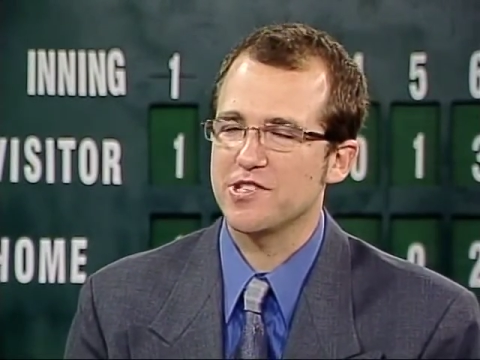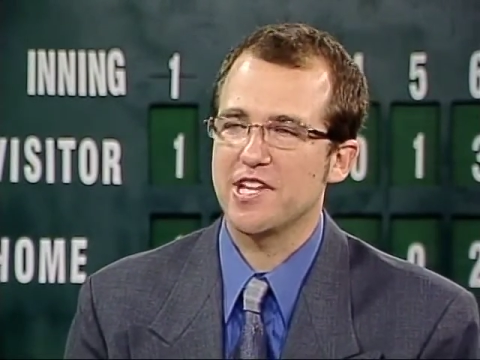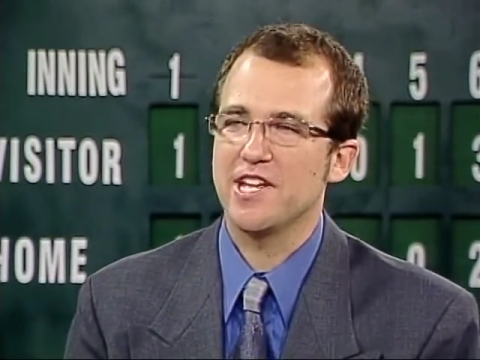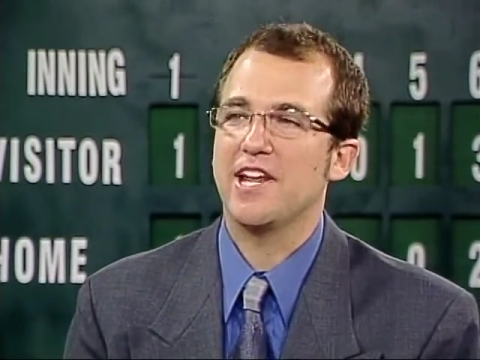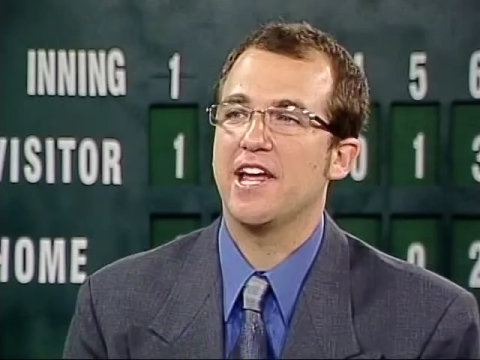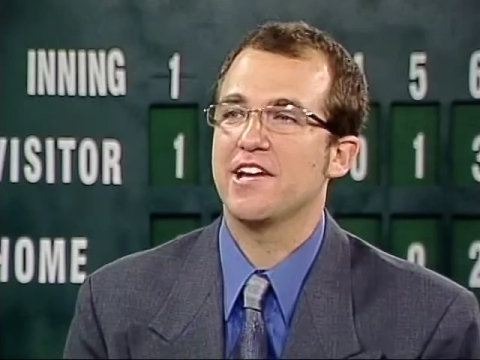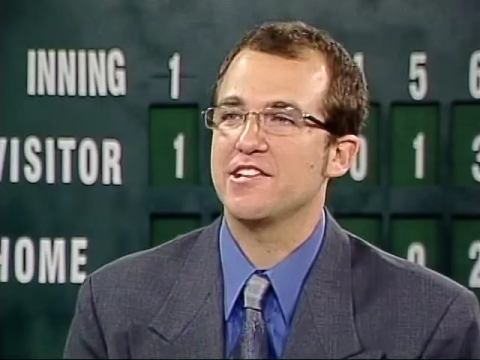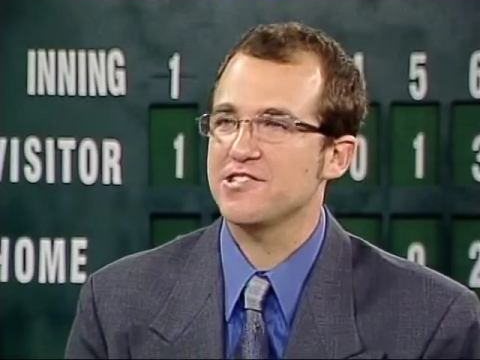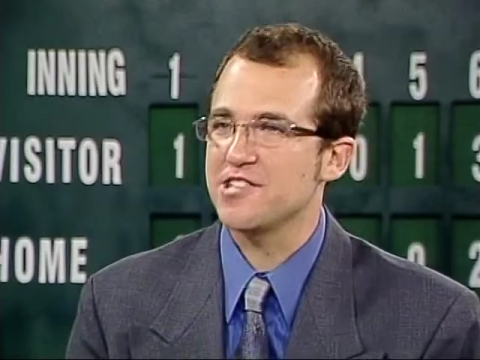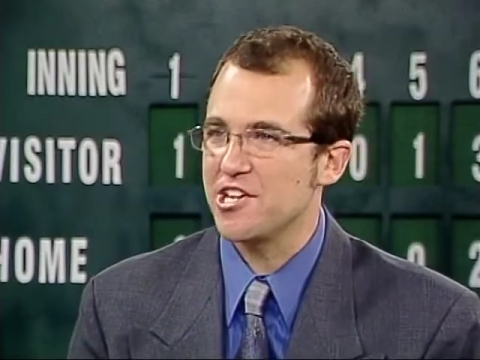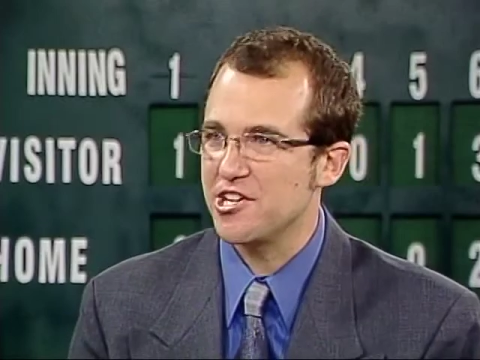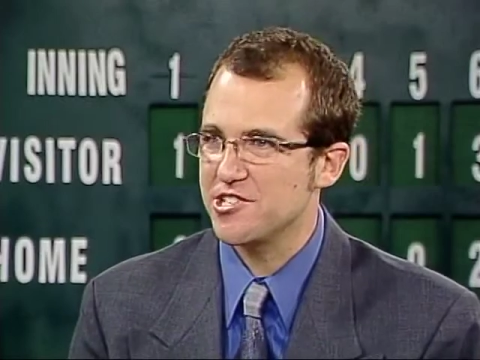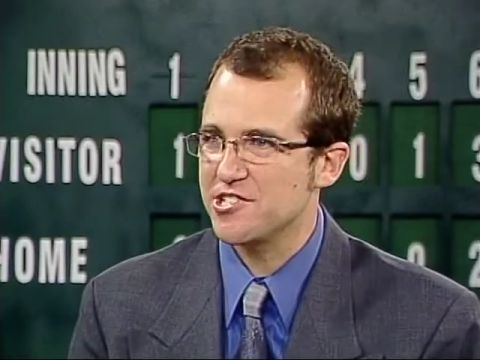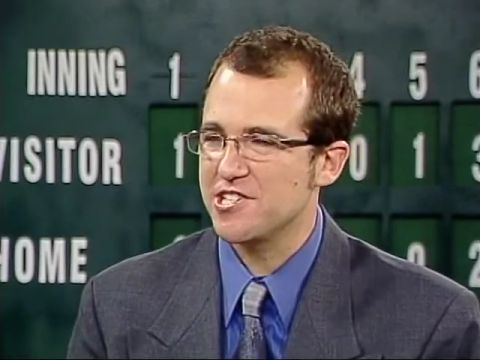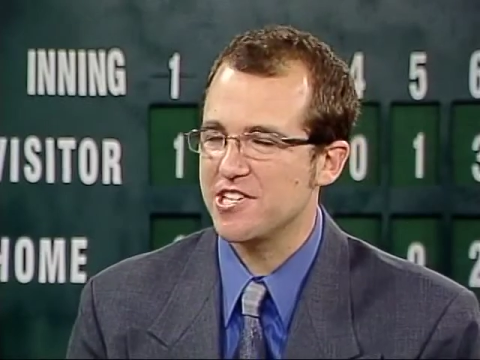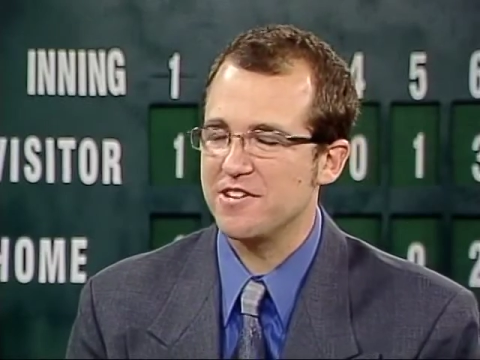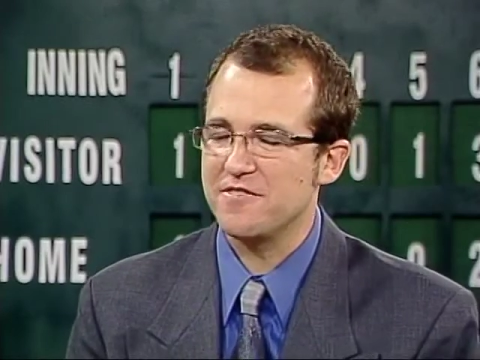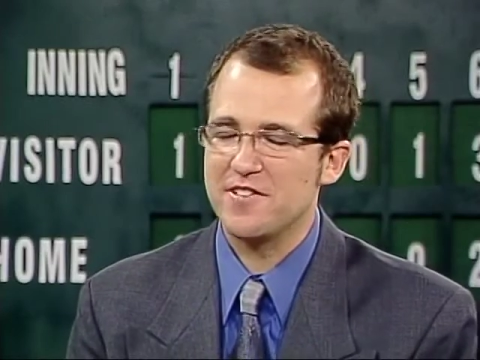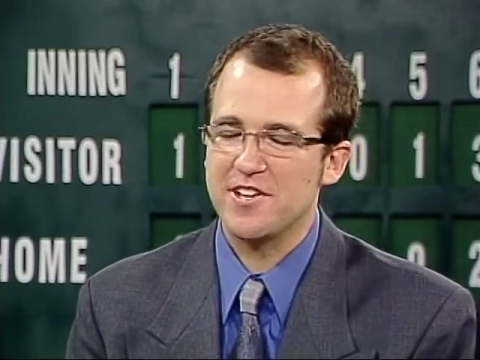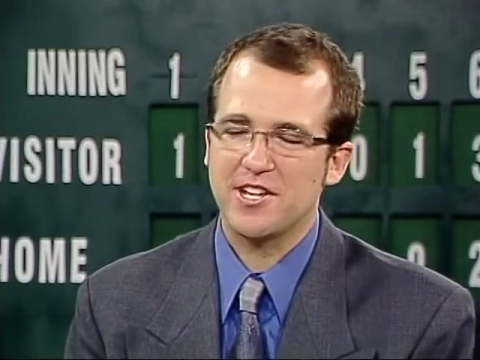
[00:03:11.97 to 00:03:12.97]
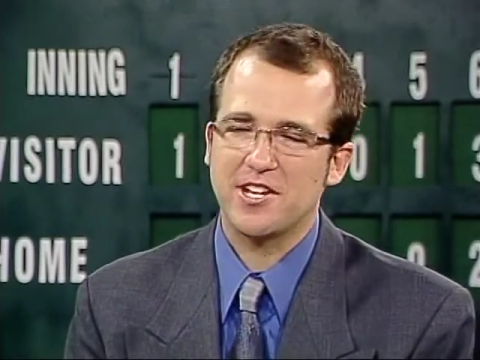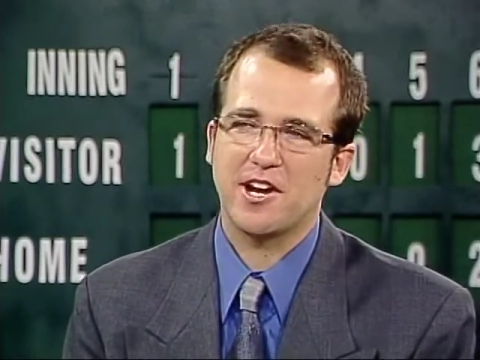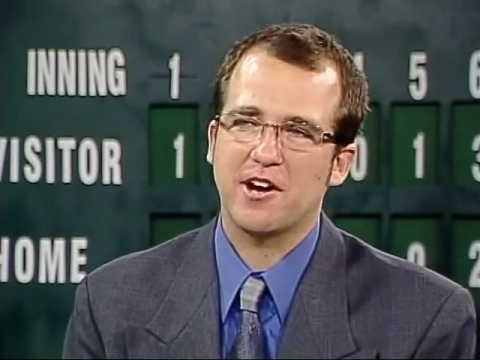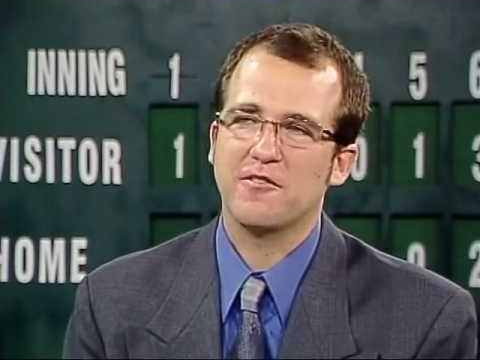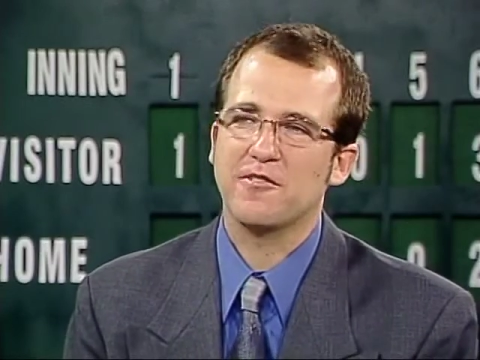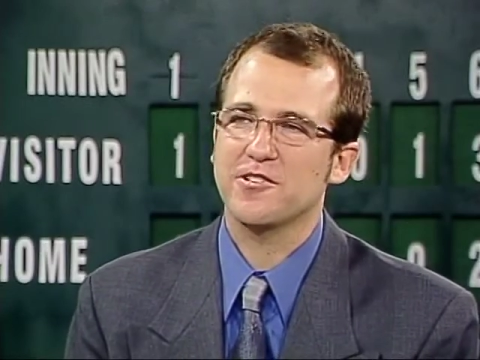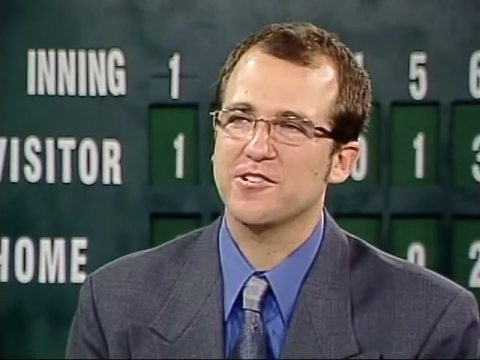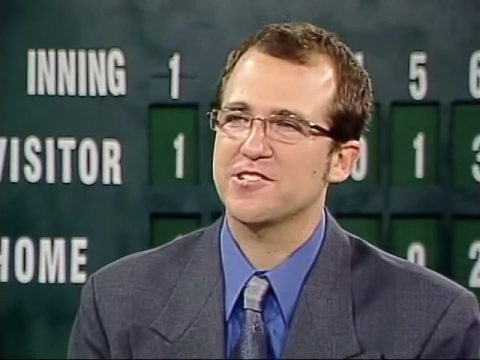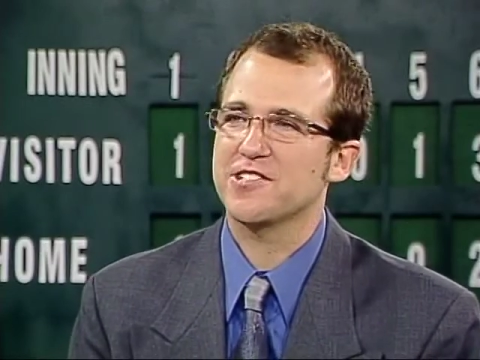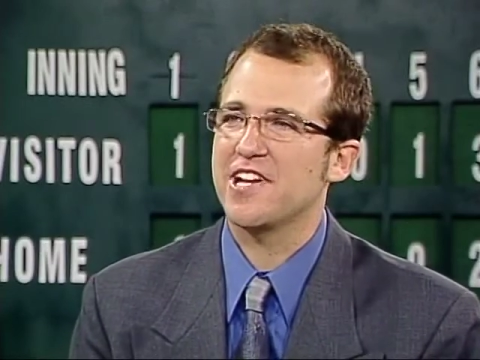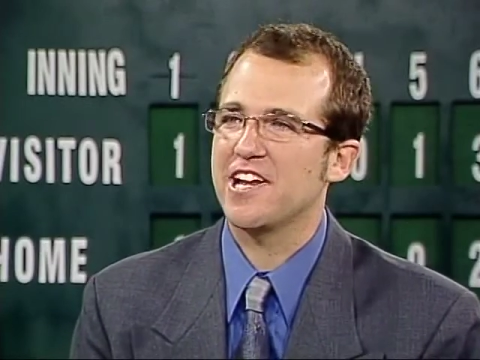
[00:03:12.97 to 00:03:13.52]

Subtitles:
that SHTV covers,